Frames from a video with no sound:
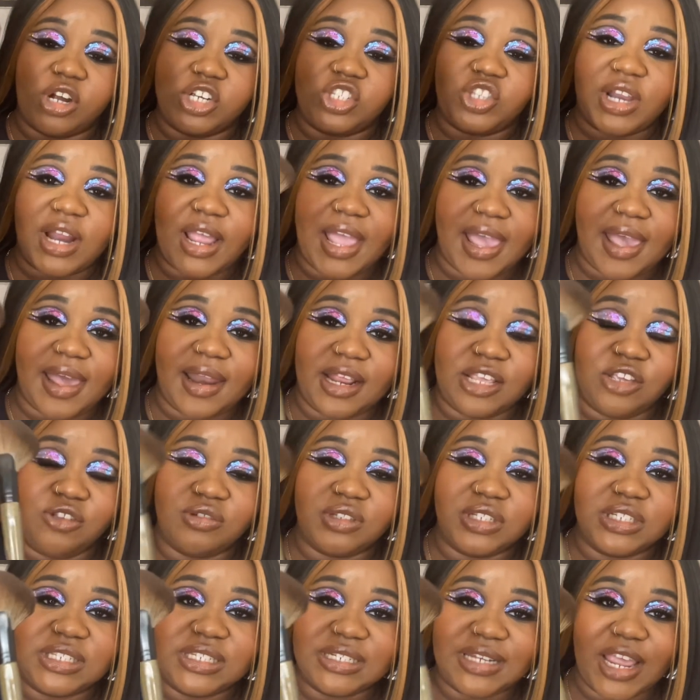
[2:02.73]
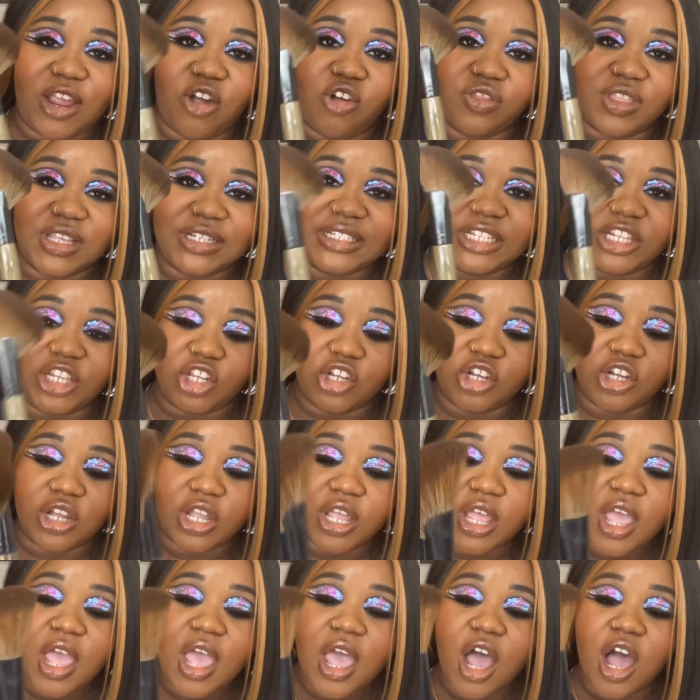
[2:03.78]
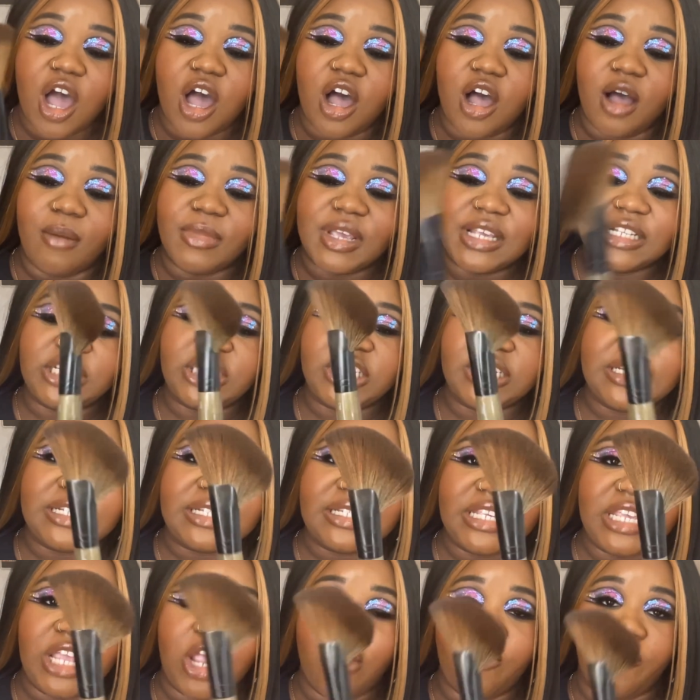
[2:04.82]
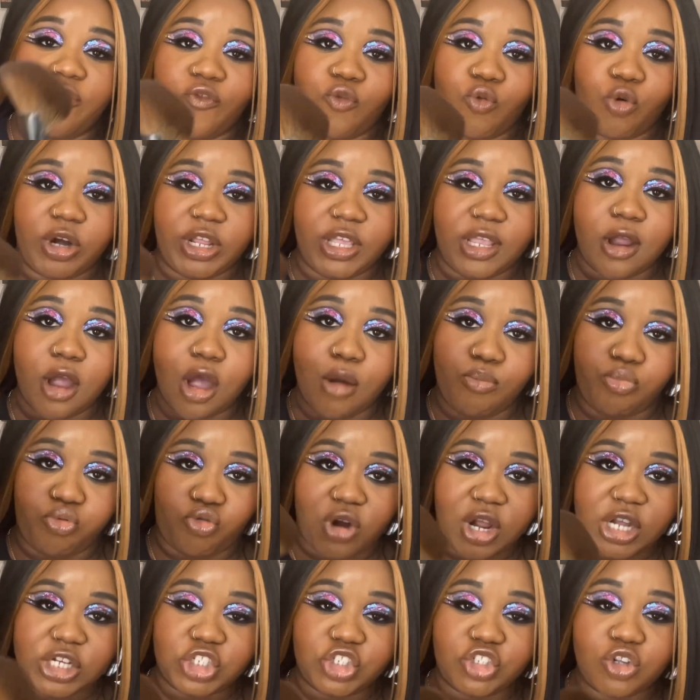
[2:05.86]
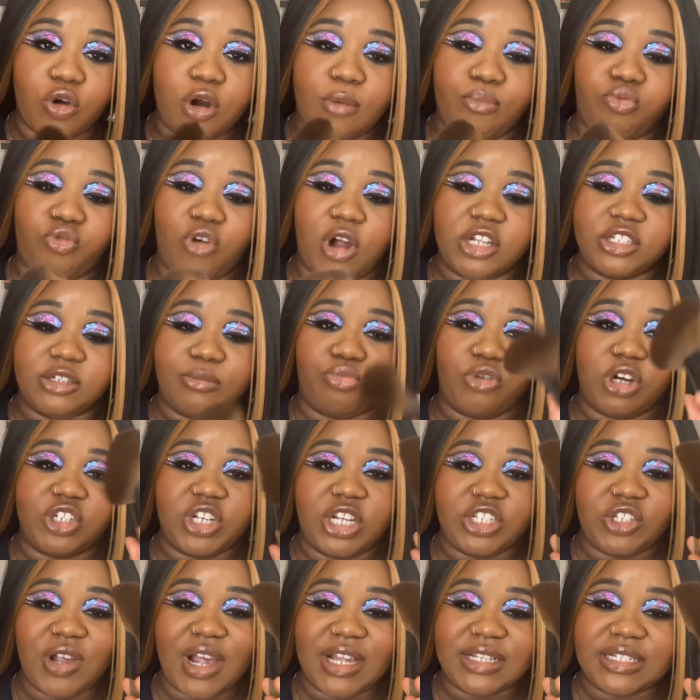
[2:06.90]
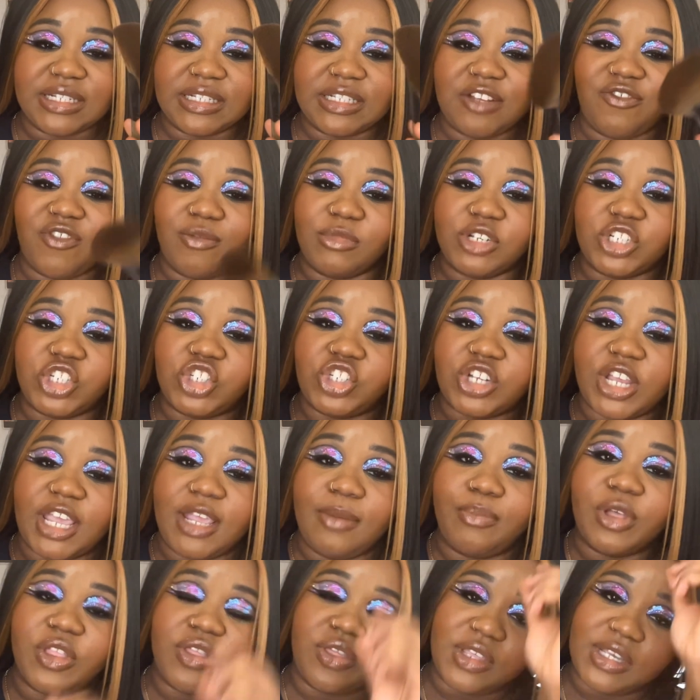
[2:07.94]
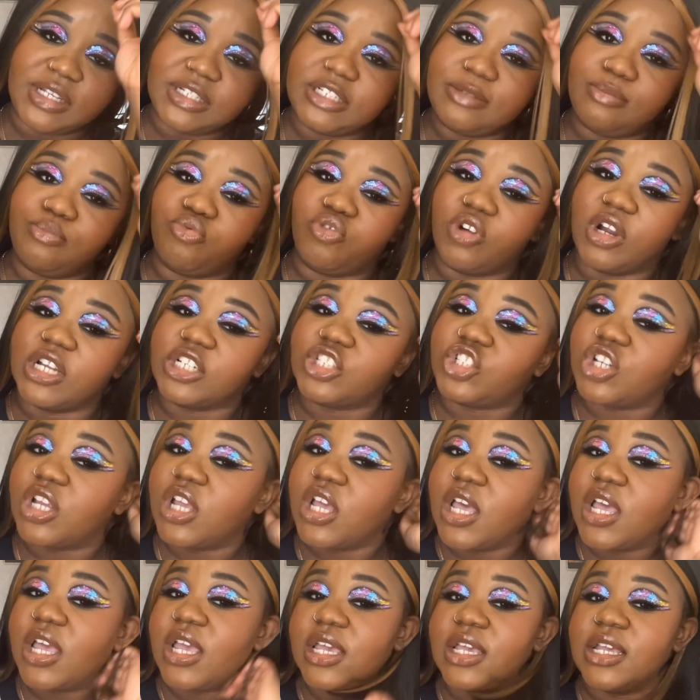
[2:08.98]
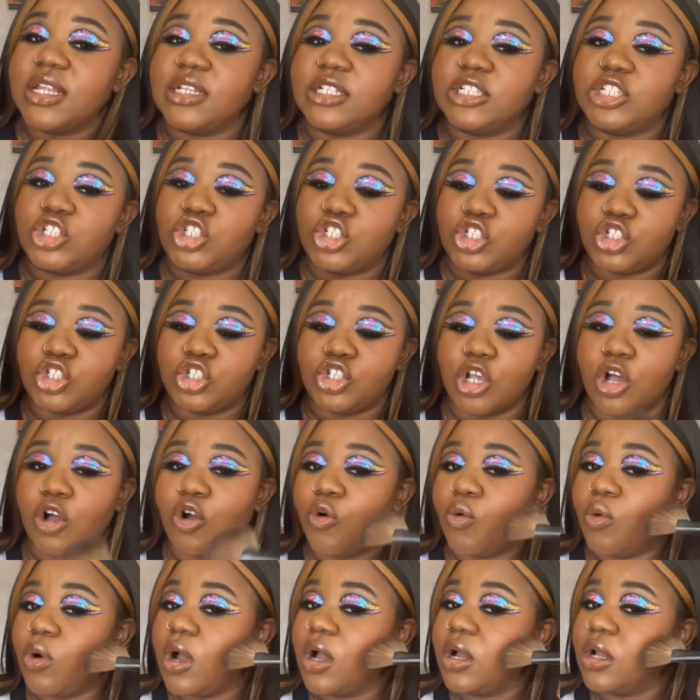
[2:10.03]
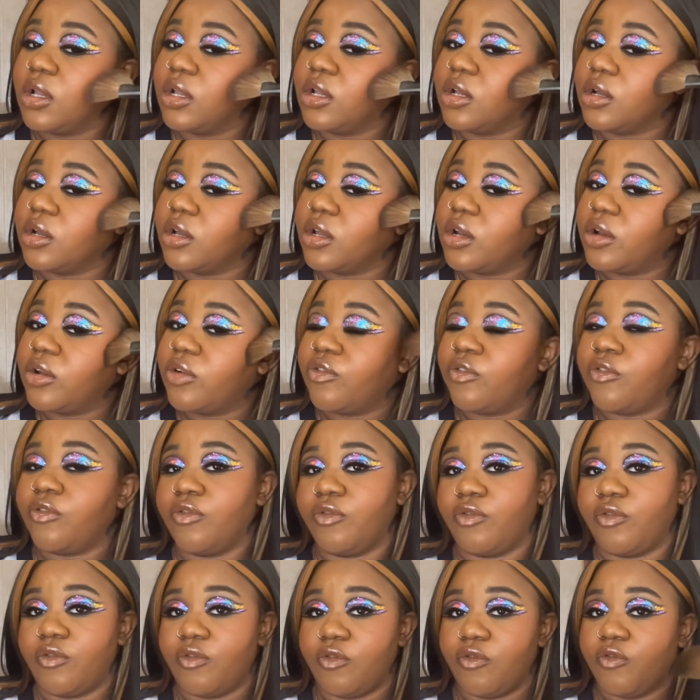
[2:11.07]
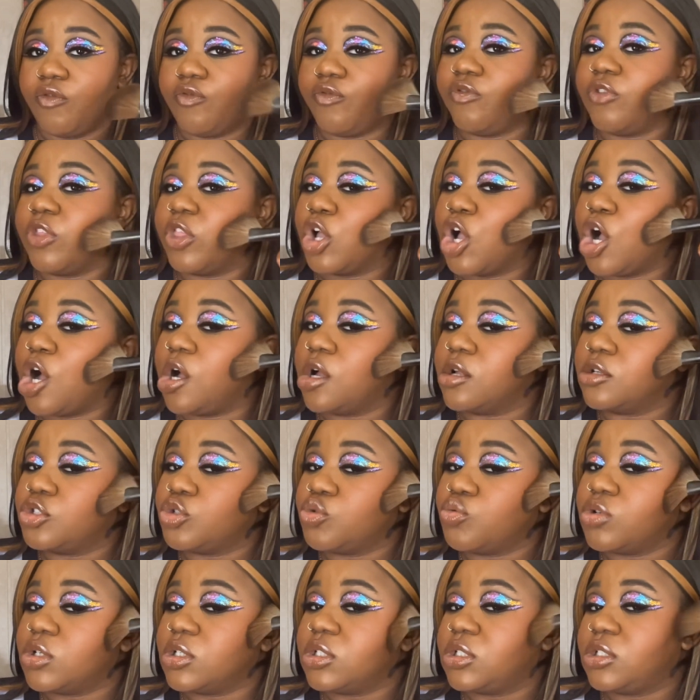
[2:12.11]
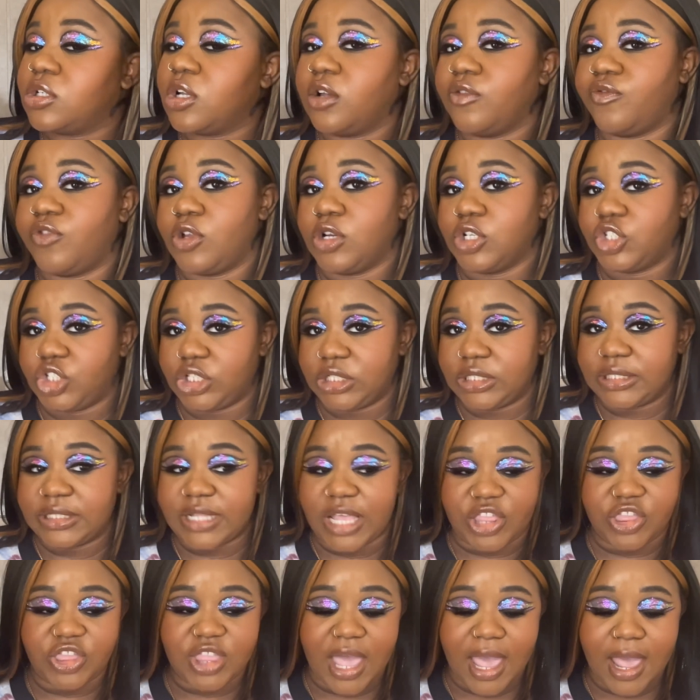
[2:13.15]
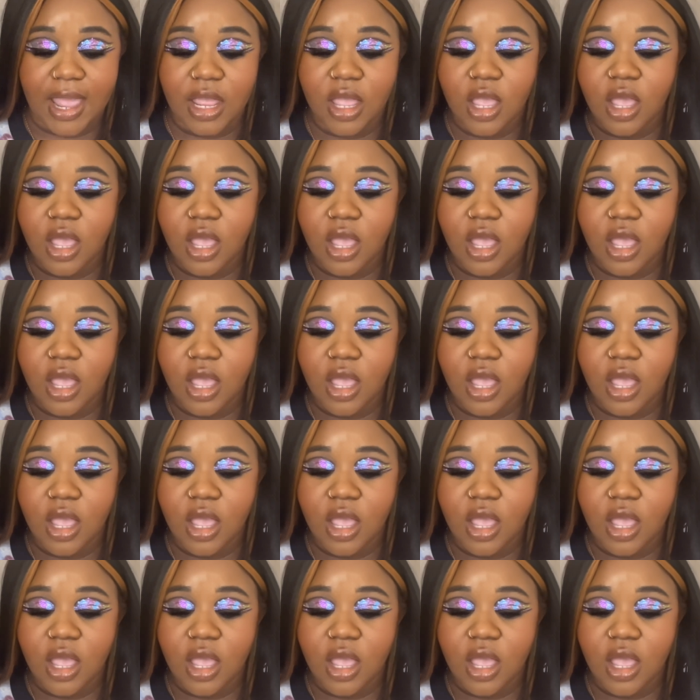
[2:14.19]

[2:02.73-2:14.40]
that I had. I used it today on this look. It's the C40 brush, so a bronzer brush. As you guys can see from the shape, this brush, it is so good for the contours of your cheeks like that.